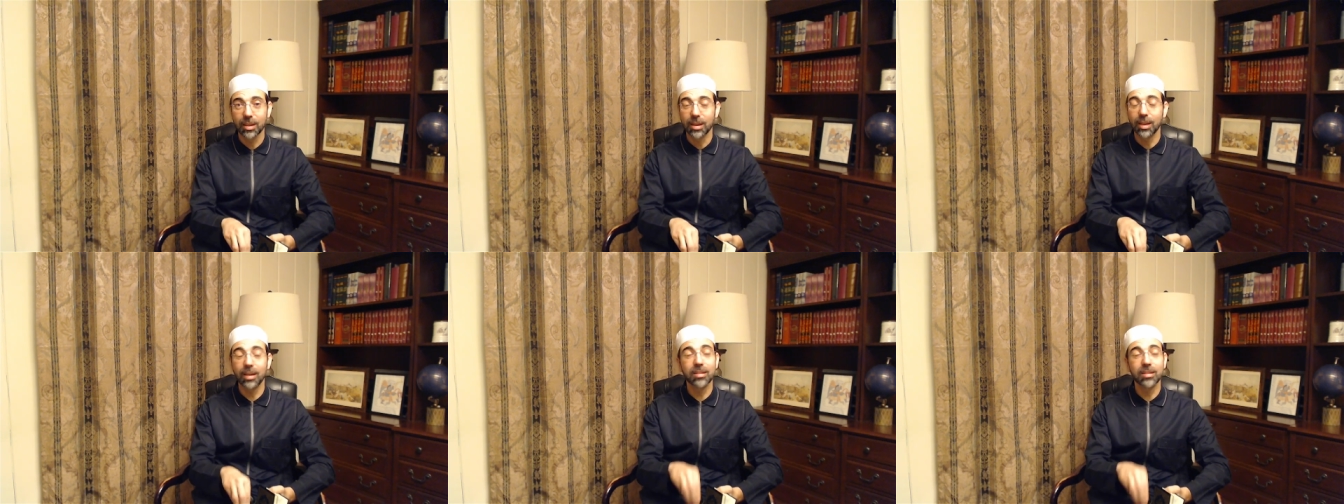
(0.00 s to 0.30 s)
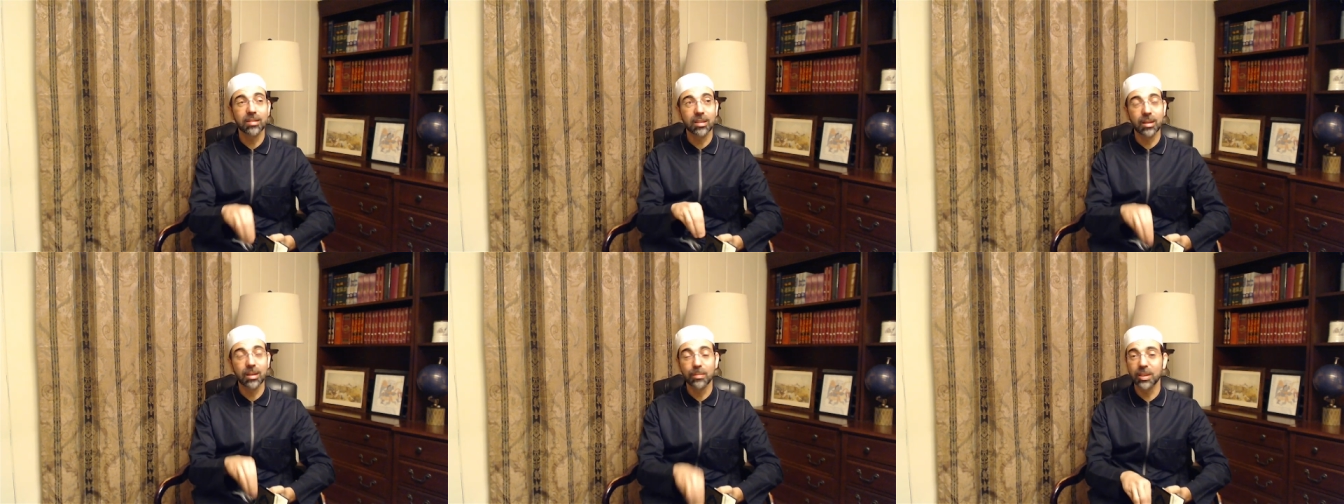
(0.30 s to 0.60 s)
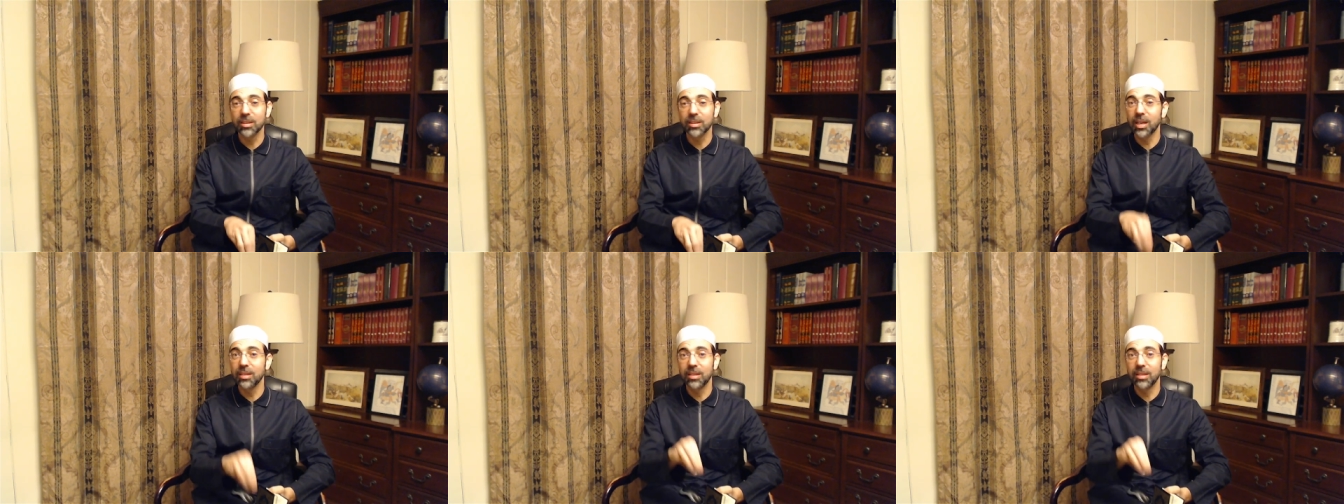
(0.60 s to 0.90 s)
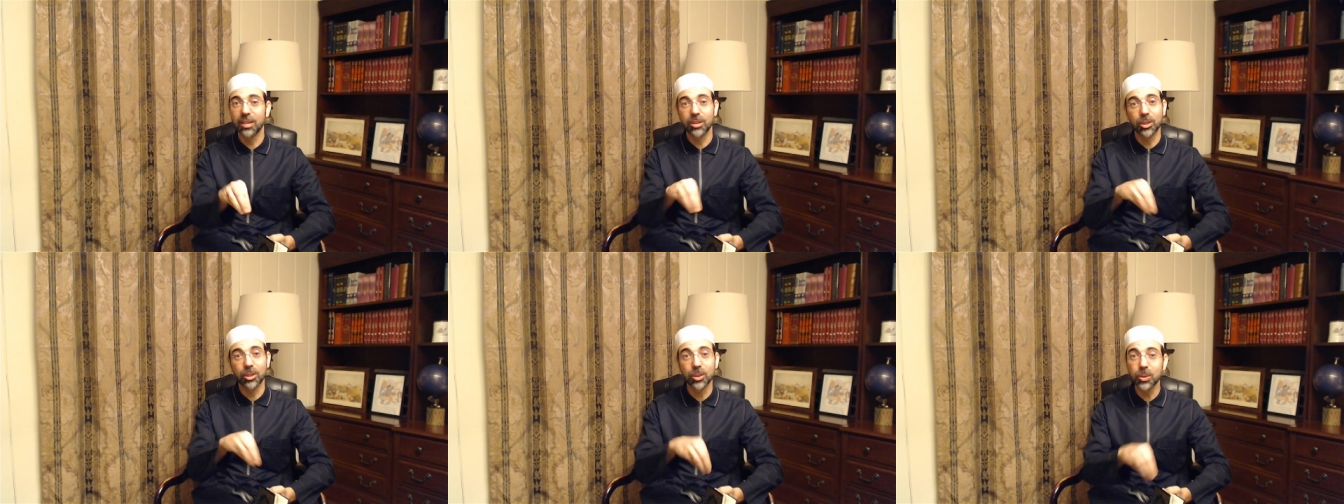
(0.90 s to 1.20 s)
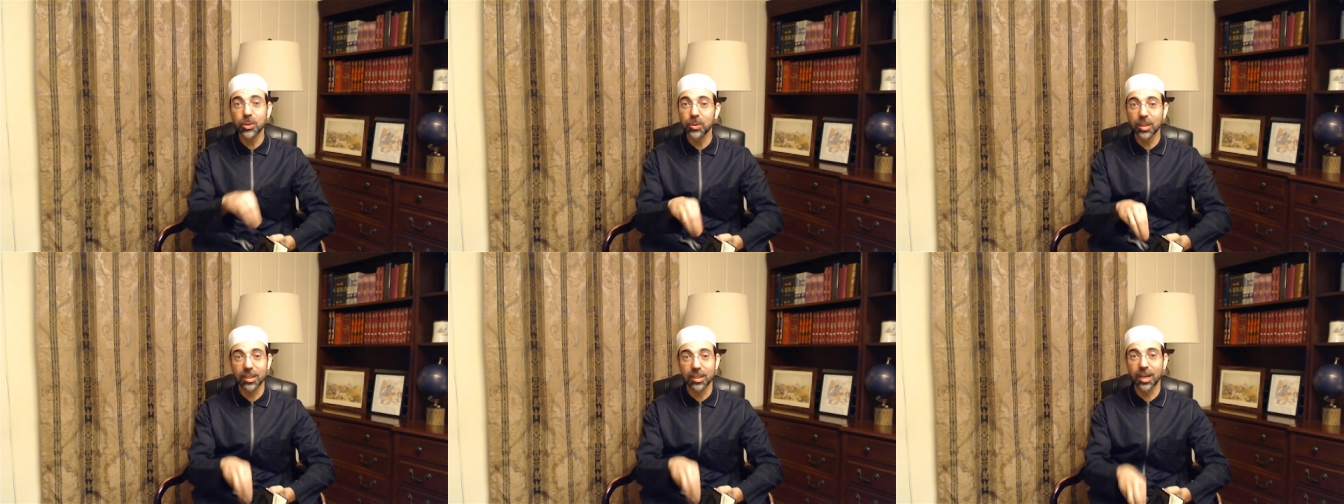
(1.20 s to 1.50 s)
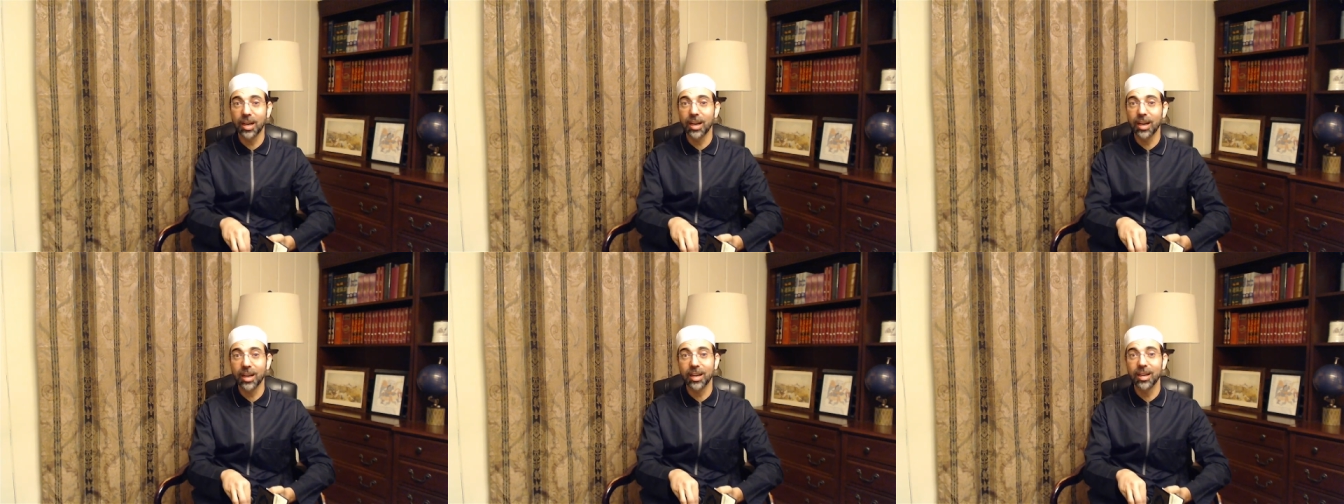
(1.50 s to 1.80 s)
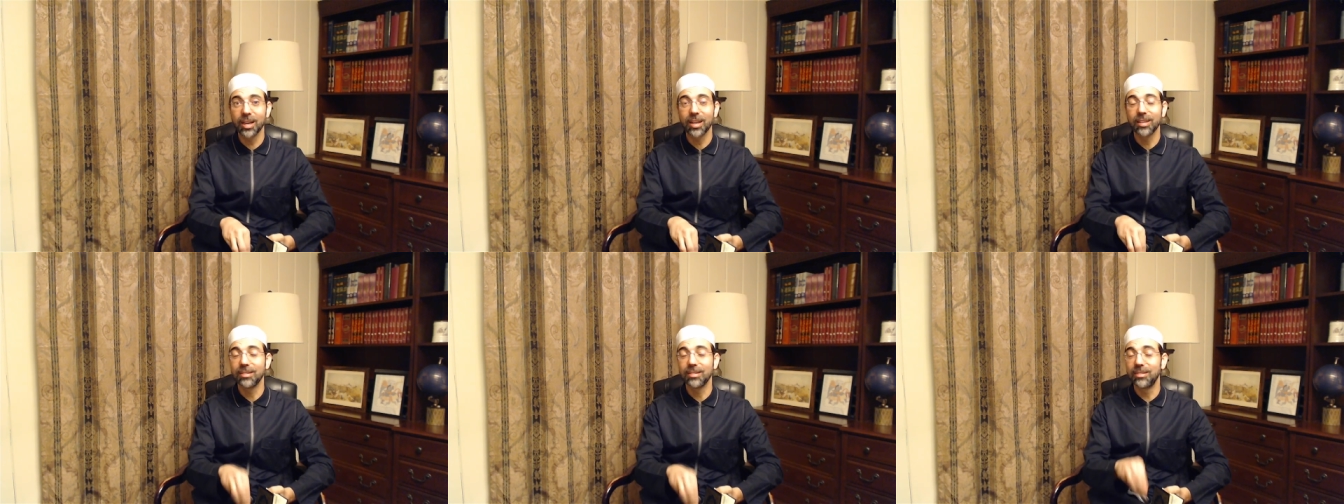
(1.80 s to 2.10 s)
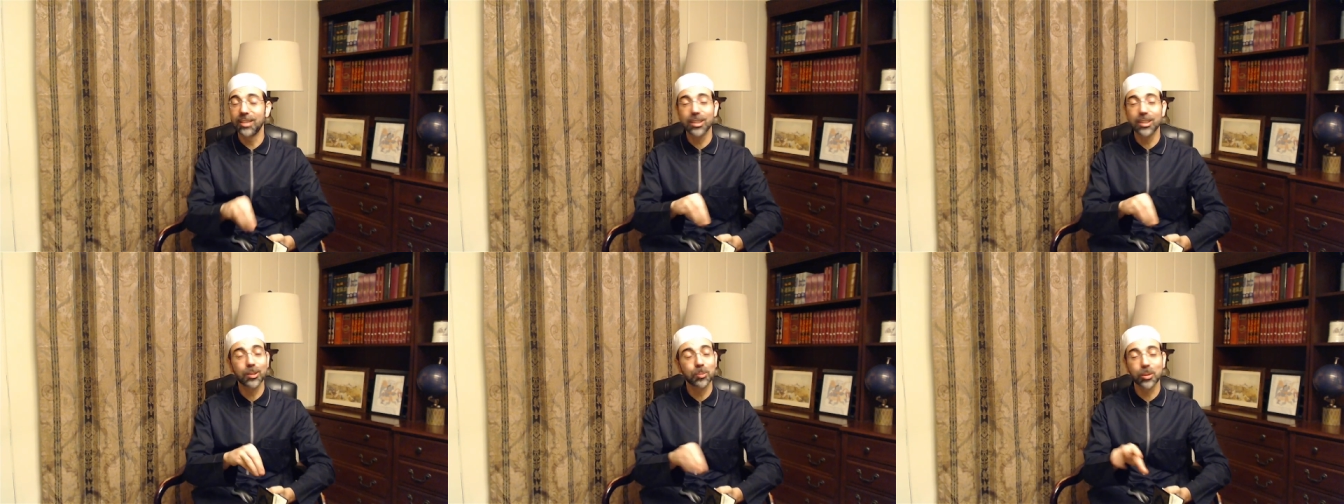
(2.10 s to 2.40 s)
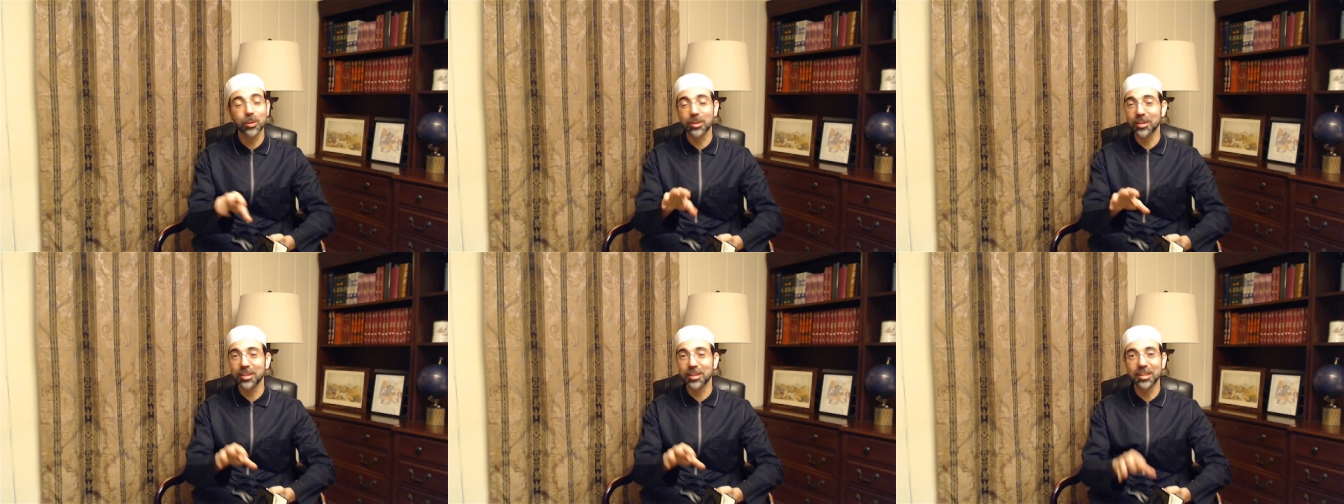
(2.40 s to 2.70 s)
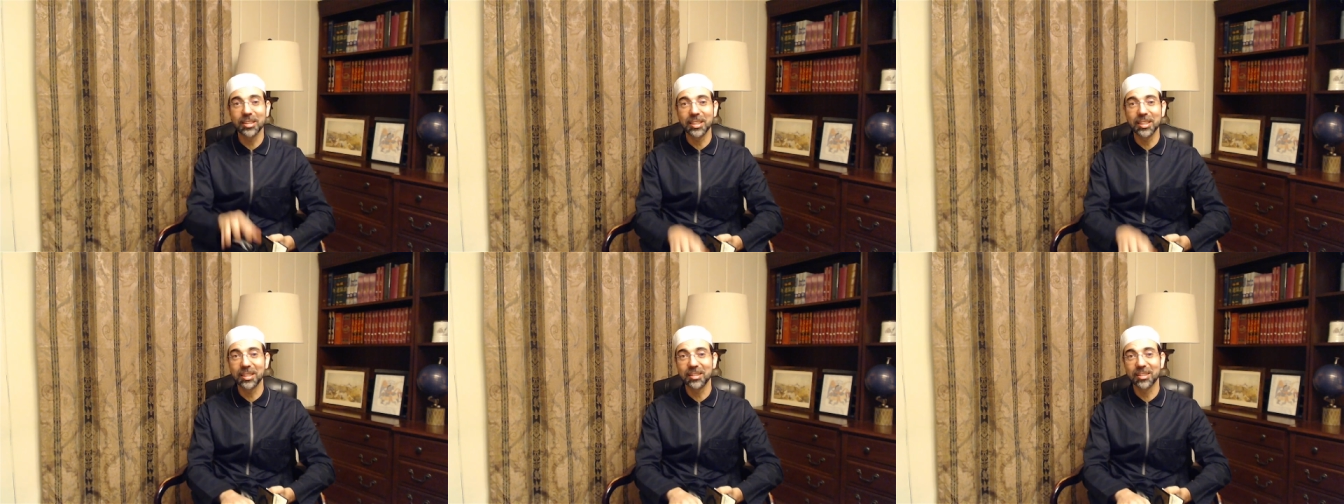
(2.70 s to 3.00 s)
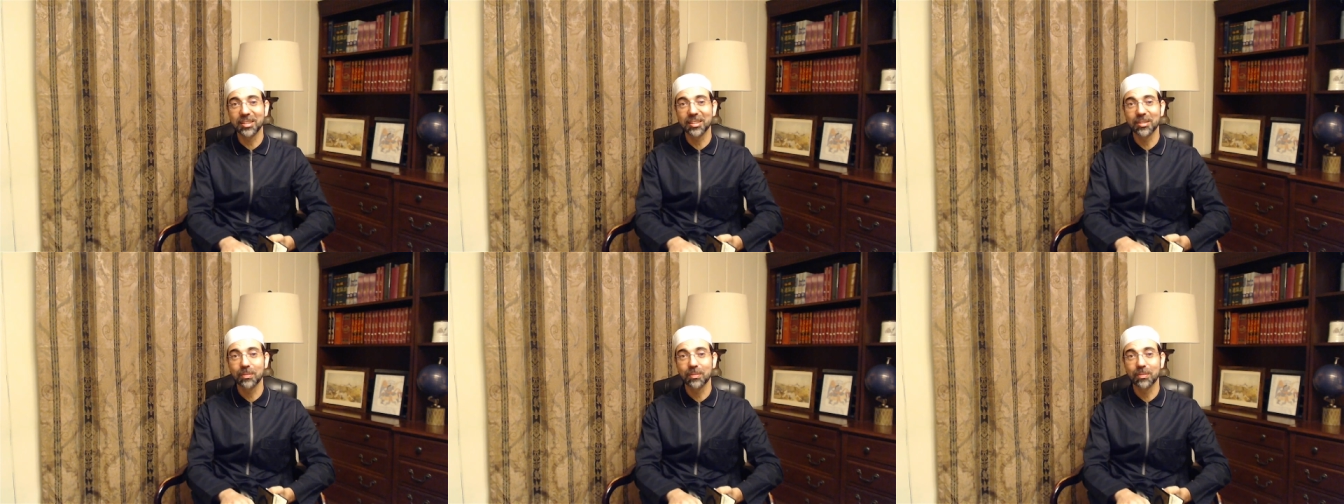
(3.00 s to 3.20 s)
is a Ramadan that you and I desperately need.